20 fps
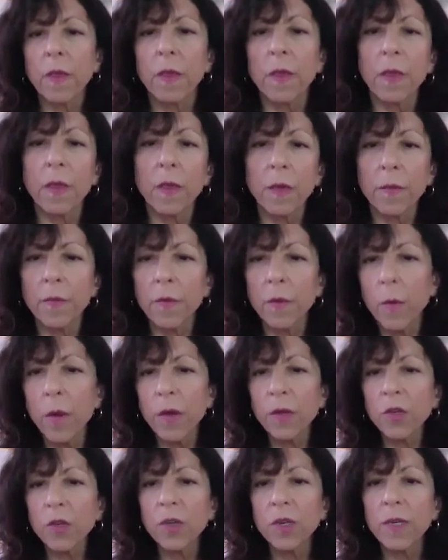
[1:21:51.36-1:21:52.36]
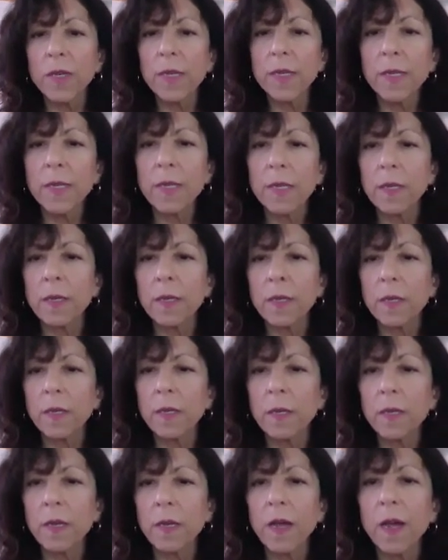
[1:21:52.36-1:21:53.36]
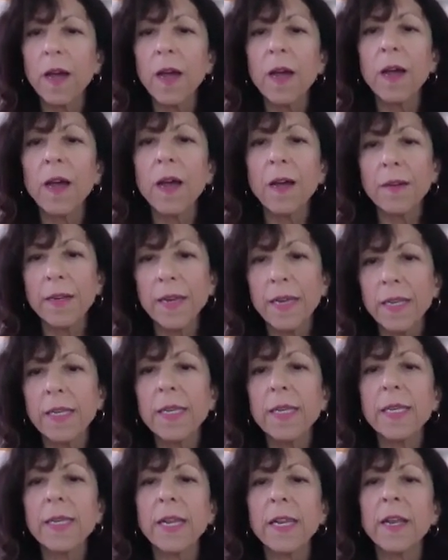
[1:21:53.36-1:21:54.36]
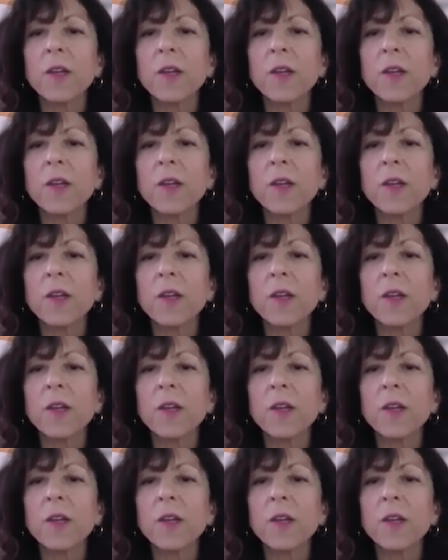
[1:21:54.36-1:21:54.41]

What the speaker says: And the question is, Nancy said,